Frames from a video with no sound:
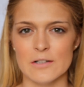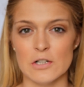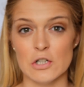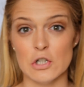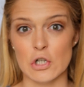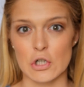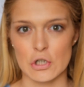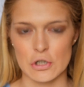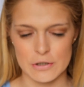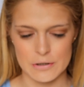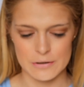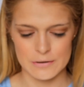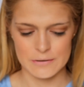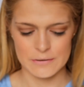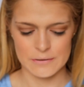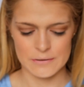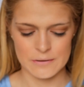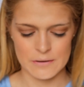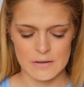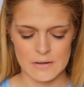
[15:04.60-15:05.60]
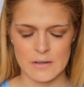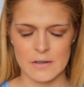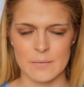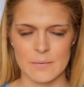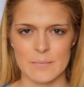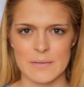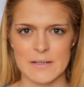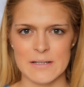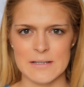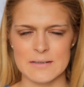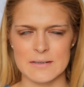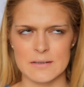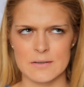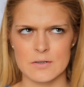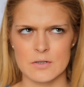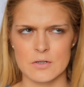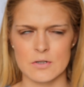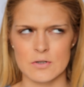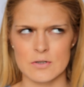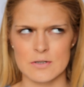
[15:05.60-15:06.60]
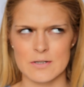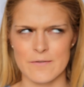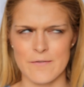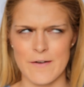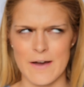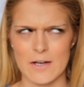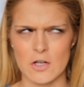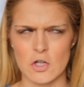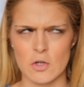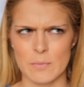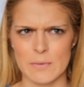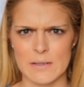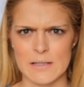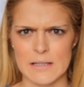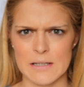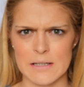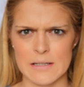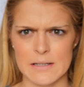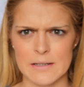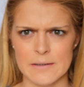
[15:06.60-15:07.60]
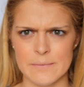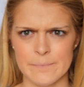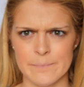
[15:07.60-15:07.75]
look. Please excuse the vacuum cleaner.